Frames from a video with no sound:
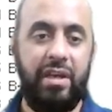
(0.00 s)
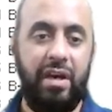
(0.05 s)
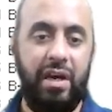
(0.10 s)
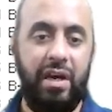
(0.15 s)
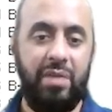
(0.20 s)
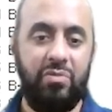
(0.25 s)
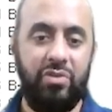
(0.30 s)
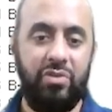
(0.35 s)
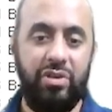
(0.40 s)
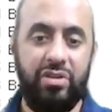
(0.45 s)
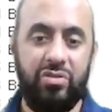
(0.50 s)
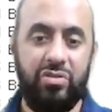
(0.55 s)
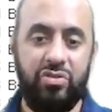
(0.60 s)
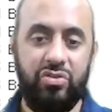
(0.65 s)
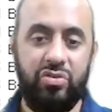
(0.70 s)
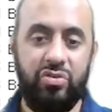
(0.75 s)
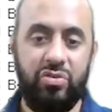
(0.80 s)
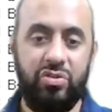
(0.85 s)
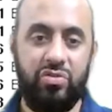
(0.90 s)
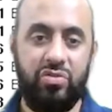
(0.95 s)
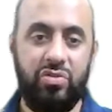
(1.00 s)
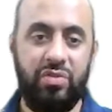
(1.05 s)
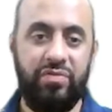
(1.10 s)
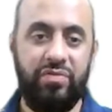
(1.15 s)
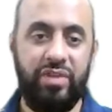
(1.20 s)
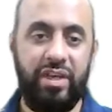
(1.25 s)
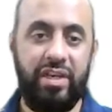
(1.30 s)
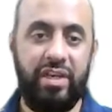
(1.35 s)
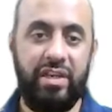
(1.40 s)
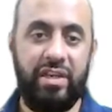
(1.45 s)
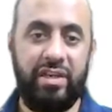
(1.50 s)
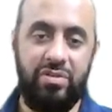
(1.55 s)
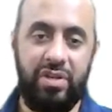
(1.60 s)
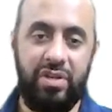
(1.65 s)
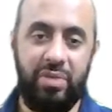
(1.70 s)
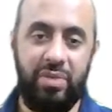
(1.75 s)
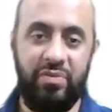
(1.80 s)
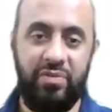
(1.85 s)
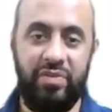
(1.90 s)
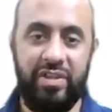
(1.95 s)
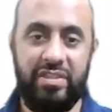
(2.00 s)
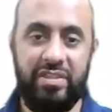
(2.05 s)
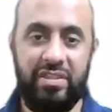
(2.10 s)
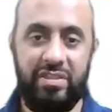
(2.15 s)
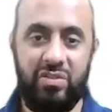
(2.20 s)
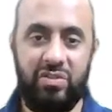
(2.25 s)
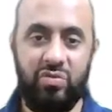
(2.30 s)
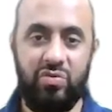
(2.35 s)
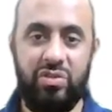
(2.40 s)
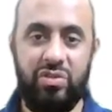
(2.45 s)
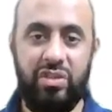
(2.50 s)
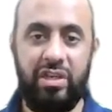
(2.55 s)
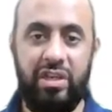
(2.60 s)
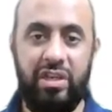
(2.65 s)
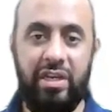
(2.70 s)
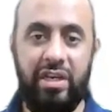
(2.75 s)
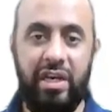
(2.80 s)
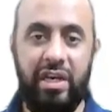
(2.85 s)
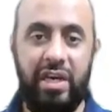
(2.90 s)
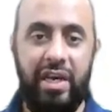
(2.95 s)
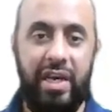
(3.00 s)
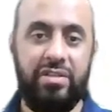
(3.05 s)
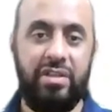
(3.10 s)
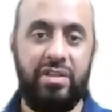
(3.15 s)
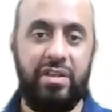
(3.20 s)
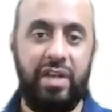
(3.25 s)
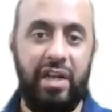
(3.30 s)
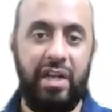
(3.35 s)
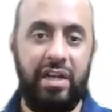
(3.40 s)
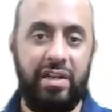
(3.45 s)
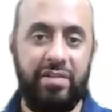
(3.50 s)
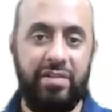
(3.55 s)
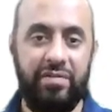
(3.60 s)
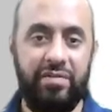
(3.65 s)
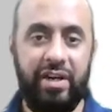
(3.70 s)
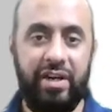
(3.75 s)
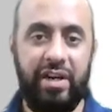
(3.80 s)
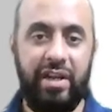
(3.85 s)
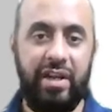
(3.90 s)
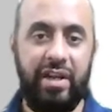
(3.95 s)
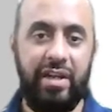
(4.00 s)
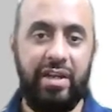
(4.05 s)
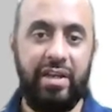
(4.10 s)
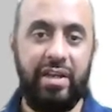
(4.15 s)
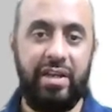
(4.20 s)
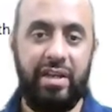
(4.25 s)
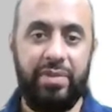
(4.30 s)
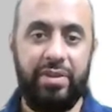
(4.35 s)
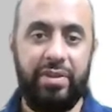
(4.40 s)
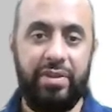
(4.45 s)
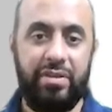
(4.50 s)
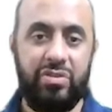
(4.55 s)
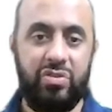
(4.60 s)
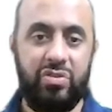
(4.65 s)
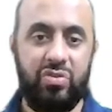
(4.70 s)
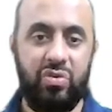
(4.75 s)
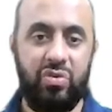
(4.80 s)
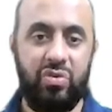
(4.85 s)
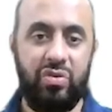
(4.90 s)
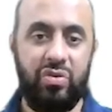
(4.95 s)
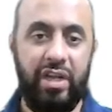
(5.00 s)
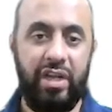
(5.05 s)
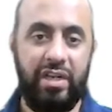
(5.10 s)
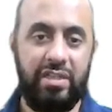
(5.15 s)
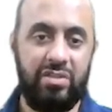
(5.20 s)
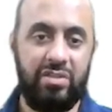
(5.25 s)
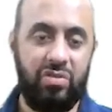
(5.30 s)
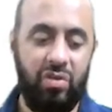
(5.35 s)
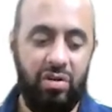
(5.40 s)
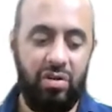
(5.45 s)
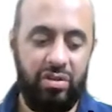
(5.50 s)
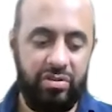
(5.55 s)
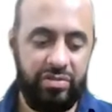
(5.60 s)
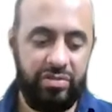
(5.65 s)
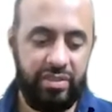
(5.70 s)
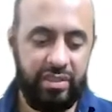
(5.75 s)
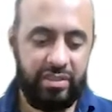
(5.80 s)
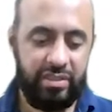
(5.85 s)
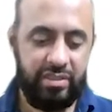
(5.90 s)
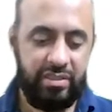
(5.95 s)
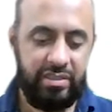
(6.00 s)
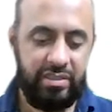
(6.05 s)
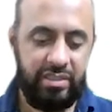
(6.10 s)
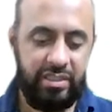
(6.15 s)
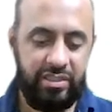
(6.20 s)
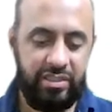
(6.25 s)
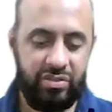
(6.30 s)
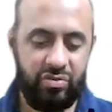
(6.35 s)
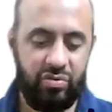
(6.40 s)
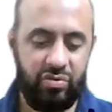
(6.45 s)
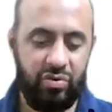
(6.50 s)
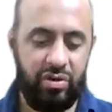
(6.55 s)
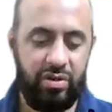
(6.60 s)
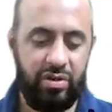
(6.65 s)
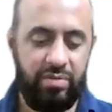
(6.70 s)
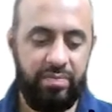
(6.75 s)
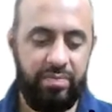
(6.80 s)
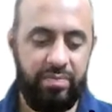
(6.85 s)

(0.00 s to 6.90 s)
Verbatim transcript: i'm going to show you a way some professors do the the relative grading so that is called using the Z score.